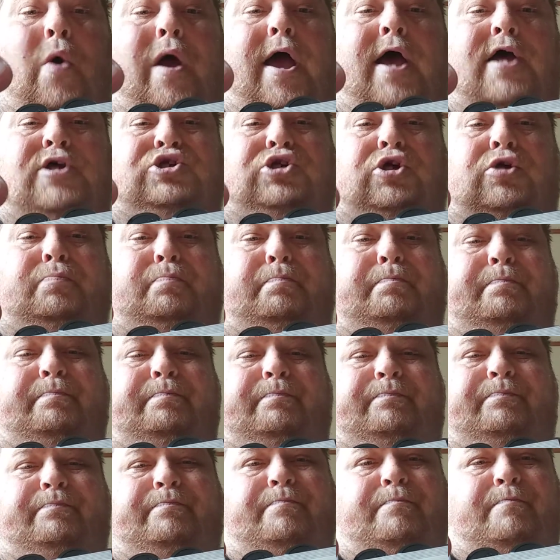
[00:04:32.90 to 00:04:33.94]
as
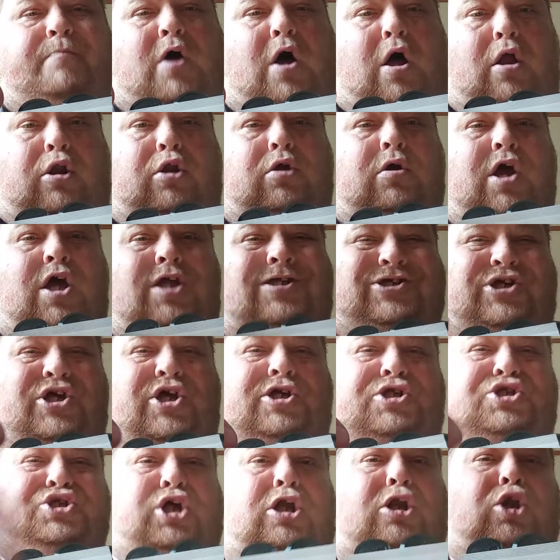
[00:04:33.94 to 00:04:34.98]

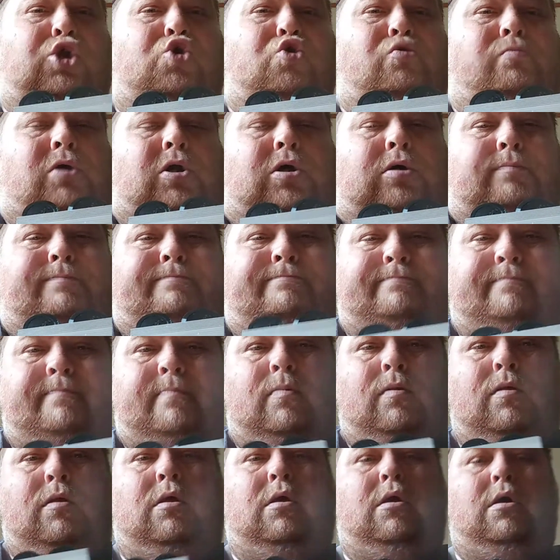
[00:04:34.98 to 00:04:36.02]
it's aluminum.
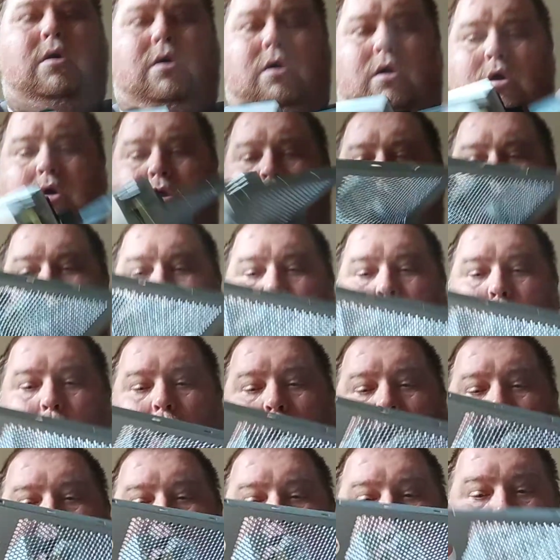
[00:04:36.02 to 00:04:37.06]
Now,
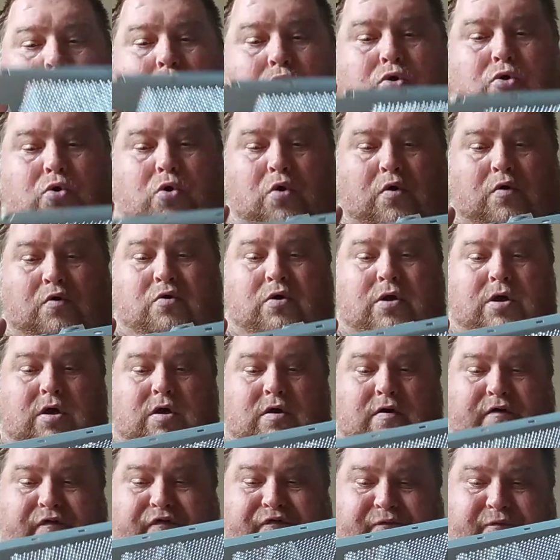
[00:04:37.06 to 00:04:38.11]
I don't know
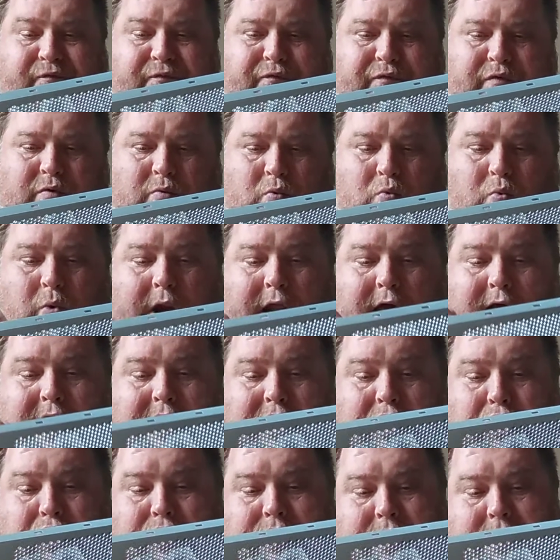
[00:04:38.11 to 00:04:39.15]
if, when I
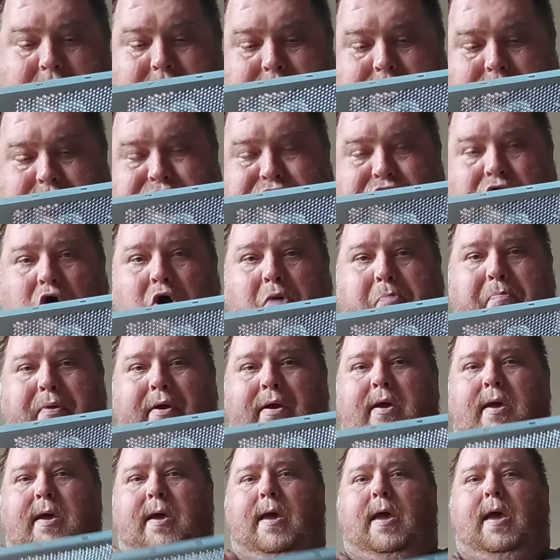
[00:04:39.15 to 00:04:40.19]
clean these up,
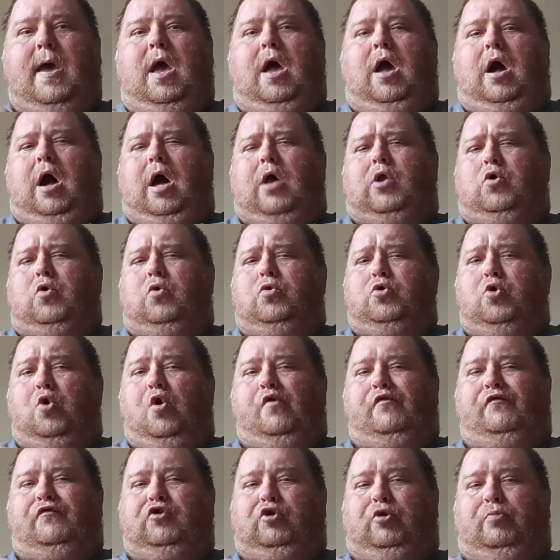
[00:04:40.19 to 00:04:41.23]
I don't know
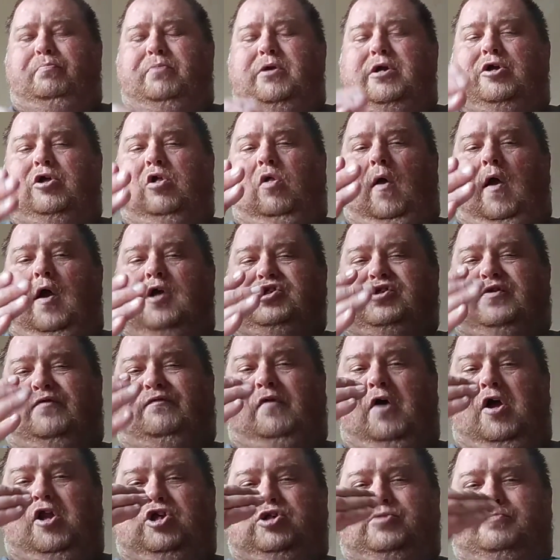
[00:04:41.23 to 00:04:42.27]
if it'll be
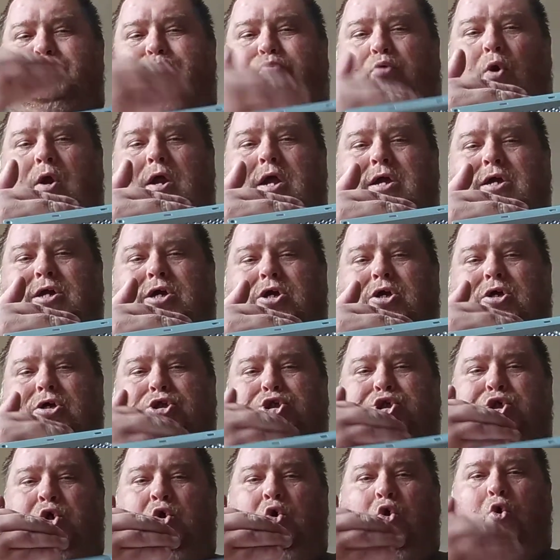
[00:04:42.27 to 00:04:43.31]
classified as
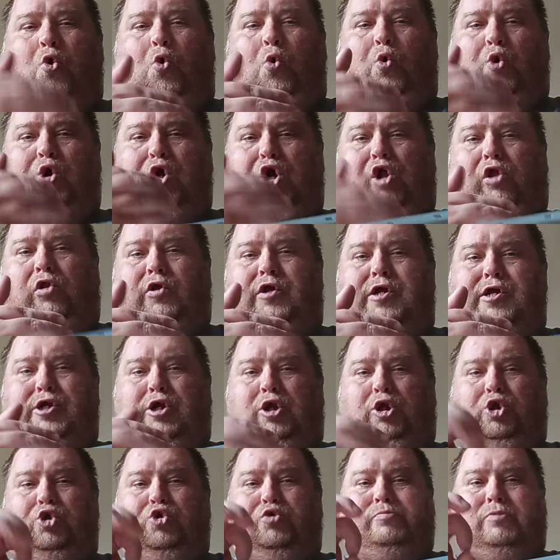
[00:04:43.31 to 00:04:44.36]
breakage or clean
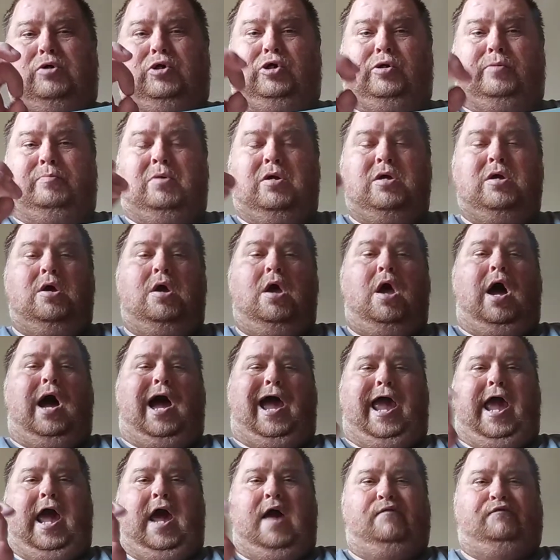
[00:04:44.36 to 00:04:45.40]
aluminum. I
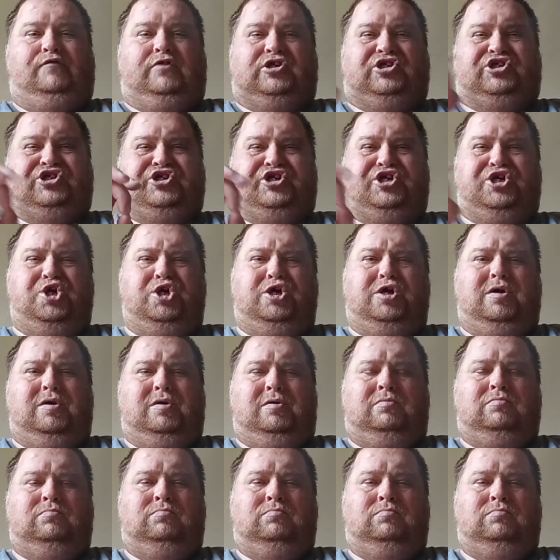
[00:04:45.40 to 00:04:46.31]
have to see